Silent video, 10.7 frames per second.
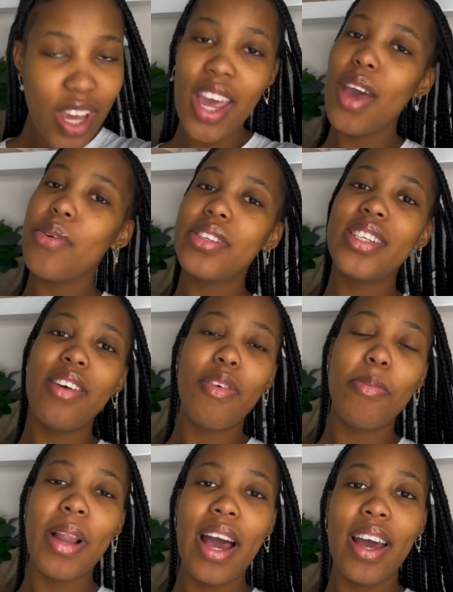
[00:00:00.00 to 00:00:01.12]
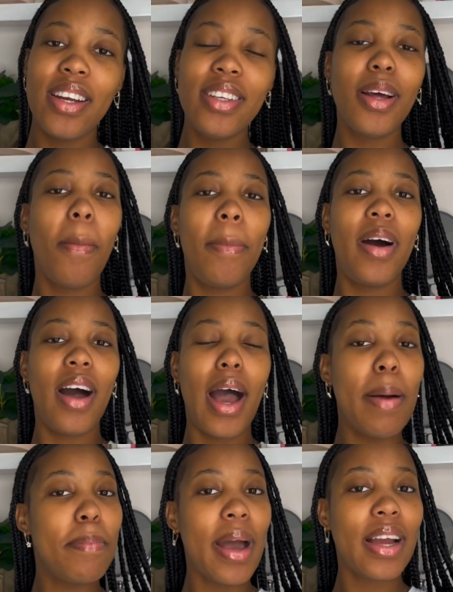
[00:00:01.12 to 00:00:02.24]
It was never planned, but
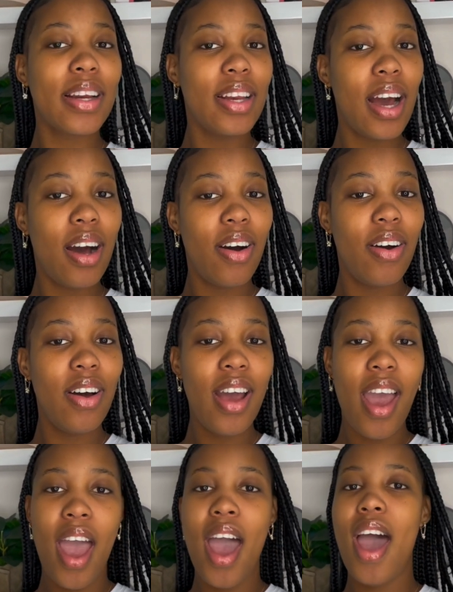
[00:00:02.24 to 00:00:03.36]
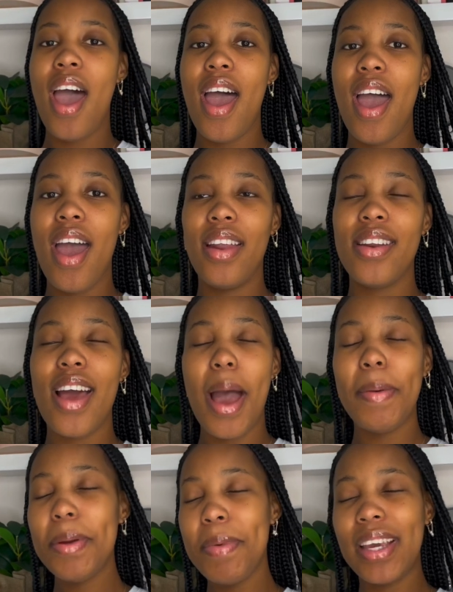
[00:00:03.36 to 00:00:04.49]
I'm back now and I'm
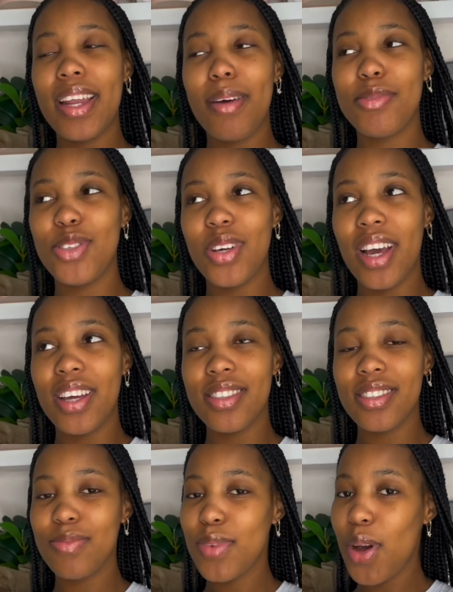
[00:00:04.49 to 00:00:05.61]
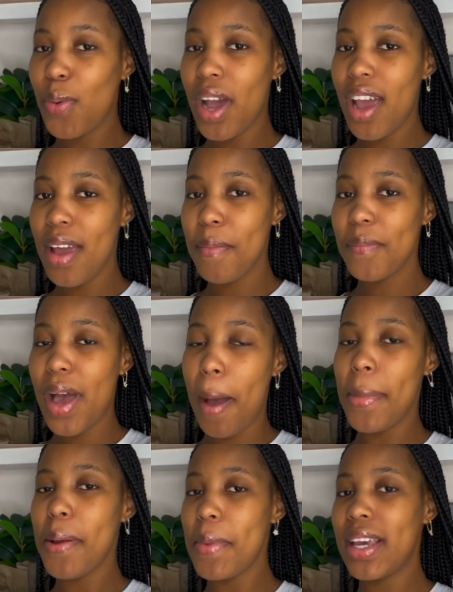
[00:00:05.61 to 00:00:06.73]
gonna make it up to you guys. Okay, I'm
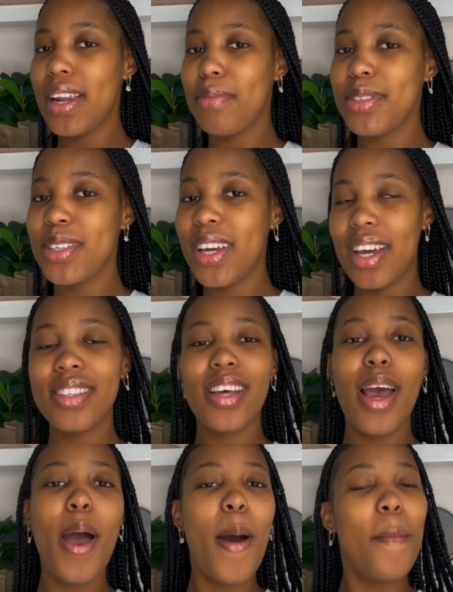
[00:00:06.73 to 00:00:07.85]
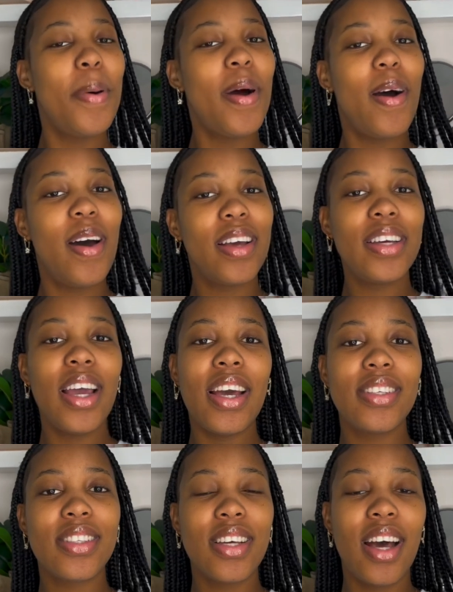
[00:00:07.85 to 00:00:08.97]
gonna make it up to you guys. But
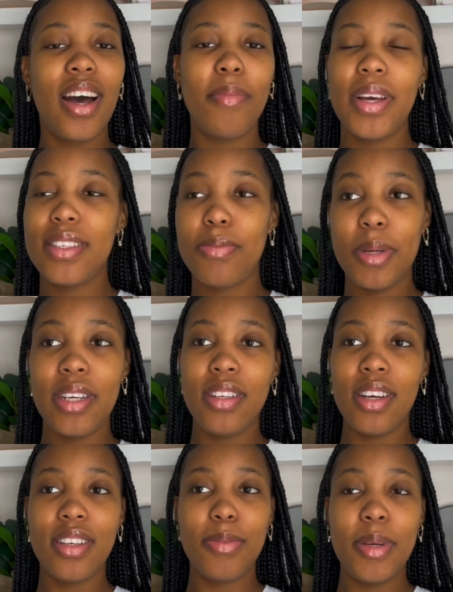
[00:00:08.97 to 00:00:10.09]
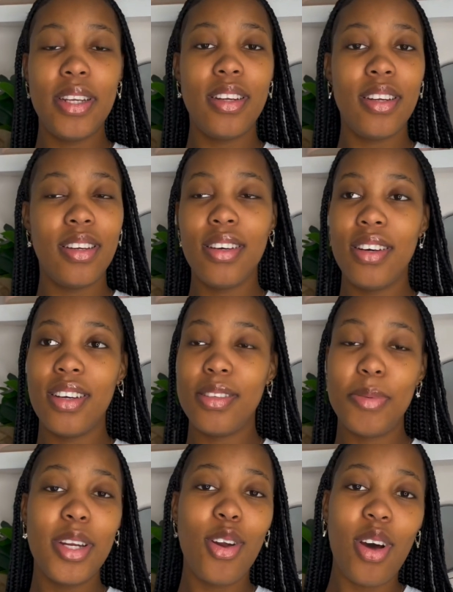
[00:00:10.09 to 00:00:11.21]
yes, it's been
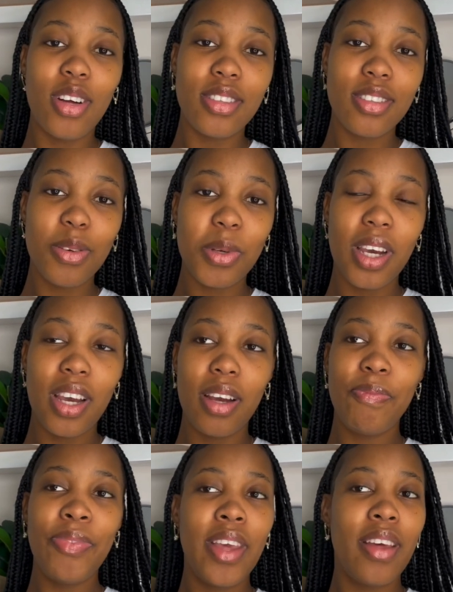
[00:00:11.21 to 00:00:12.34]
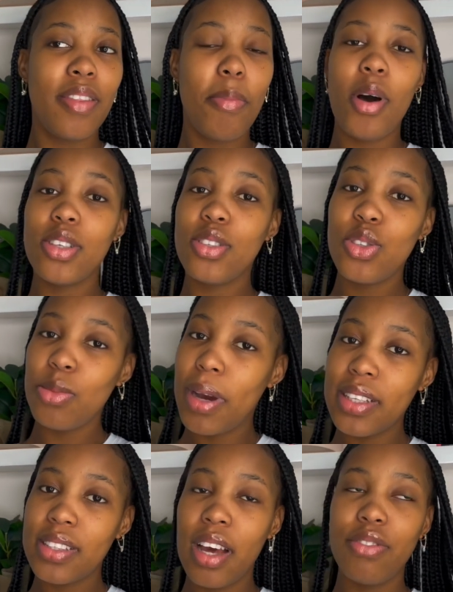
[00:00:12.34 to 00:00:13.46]
a lot. Okay, the past 2
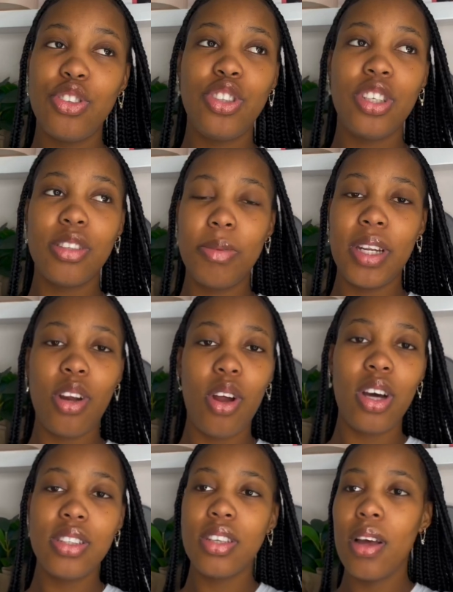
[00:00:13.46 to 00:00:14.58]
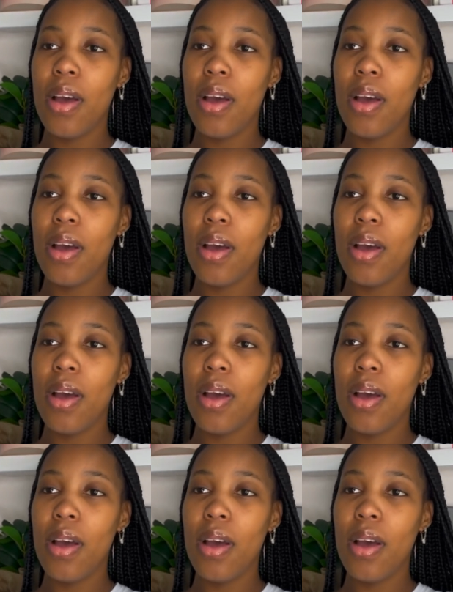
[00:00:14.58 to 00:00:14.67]
months have just been a lot.